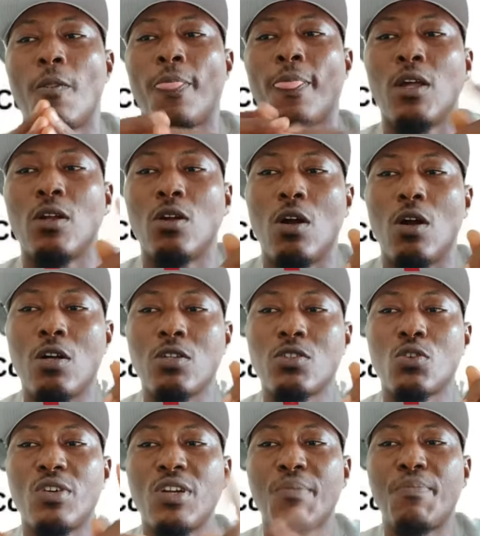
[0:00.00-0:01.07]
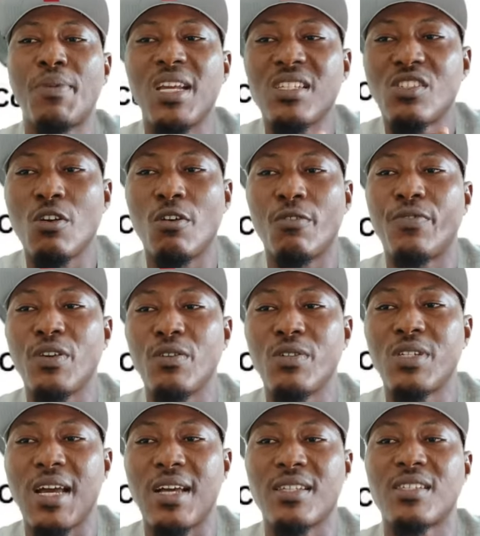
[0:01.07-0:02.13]
Also, replace your filters.
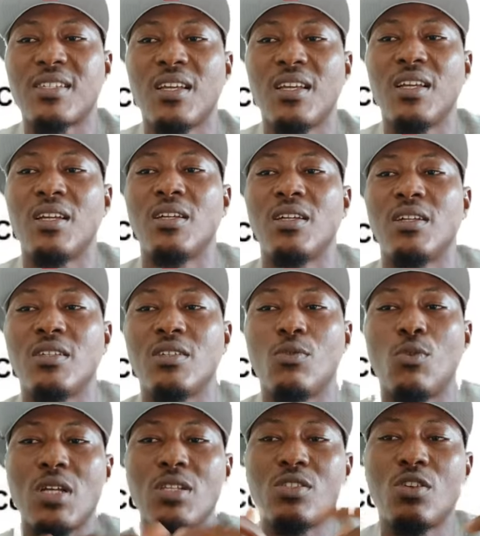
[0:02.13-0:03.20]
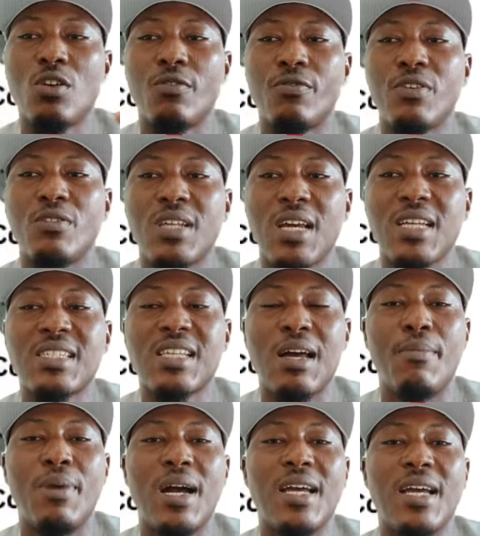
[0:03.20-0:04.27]
Once your filters are bad,
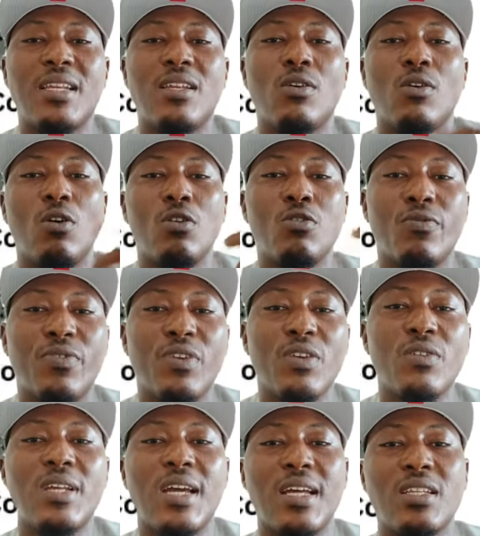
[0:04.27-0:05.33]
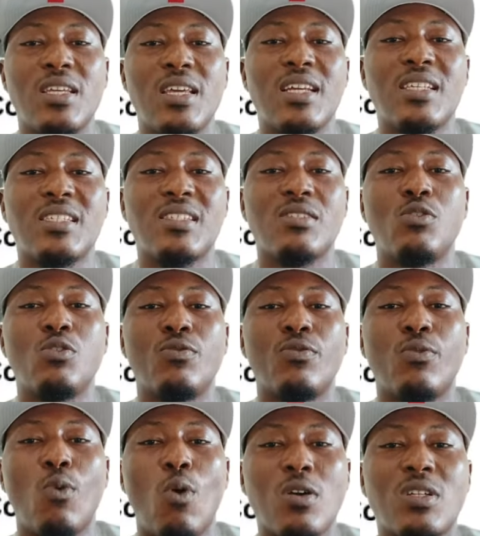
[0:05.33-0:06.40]
or you feel that yes, you've
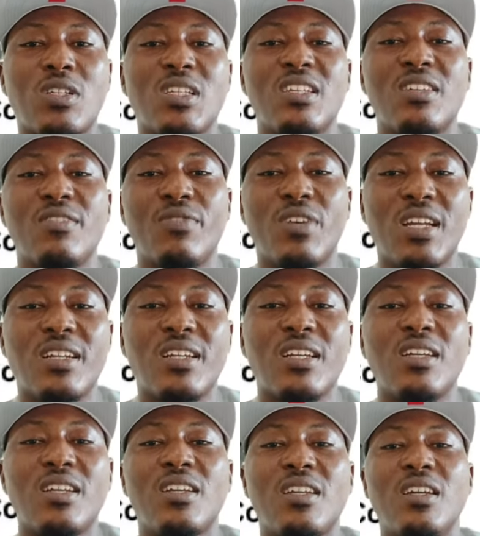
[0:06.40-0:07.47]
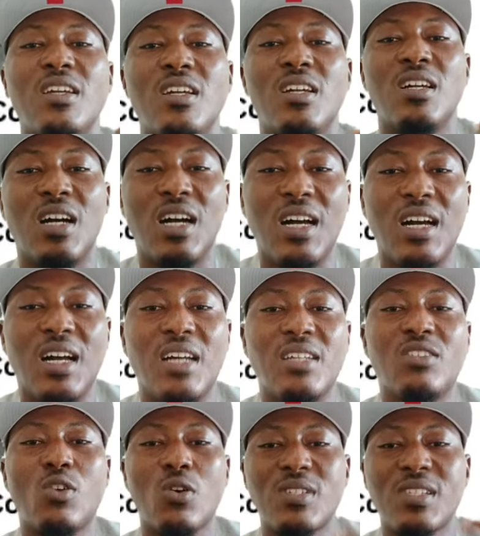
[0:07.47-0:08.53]
worked in a very
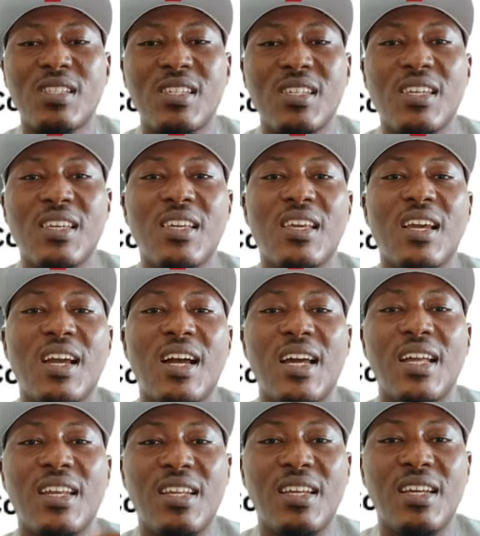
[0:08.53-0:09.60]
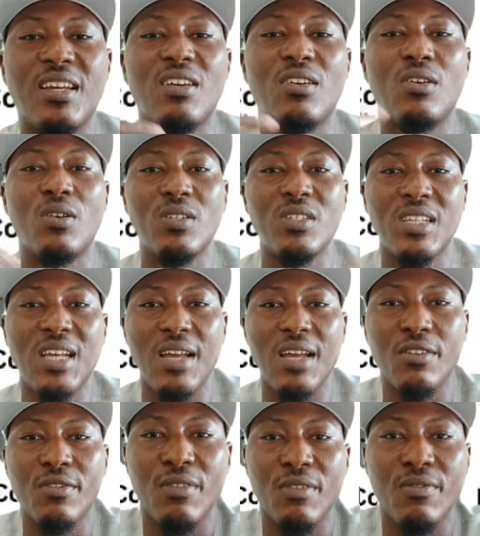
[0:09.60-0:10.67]
dusty and all this kind of
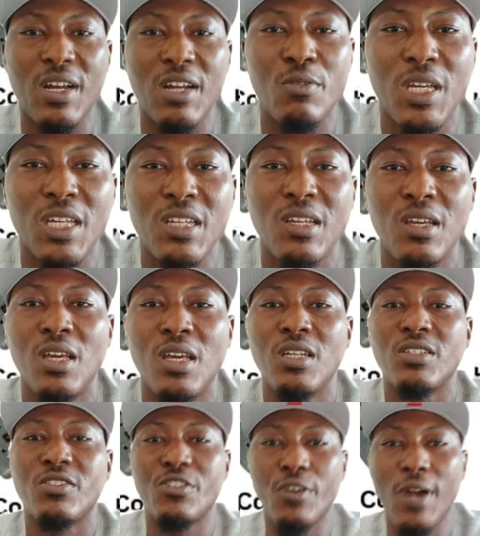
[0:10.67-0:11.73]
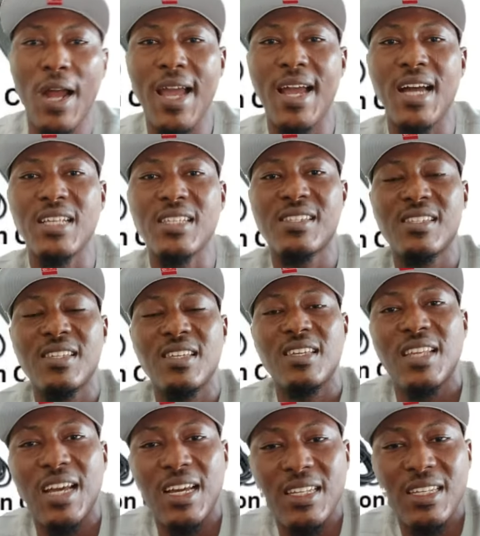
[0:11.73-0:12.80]
environment, try and see that
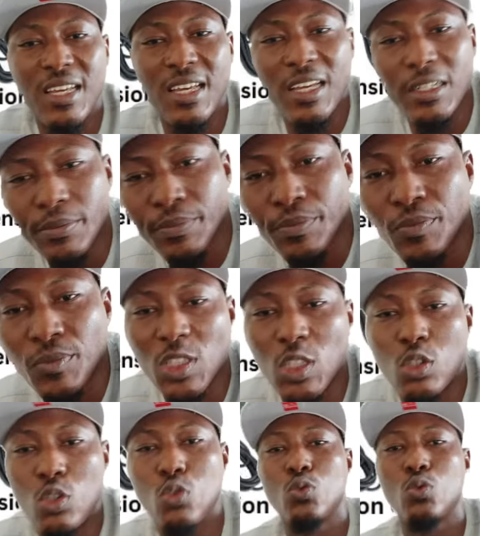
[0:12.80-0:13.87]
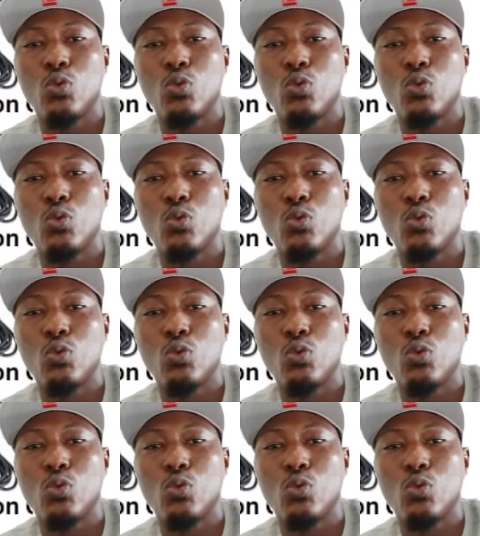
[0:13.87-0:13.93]
you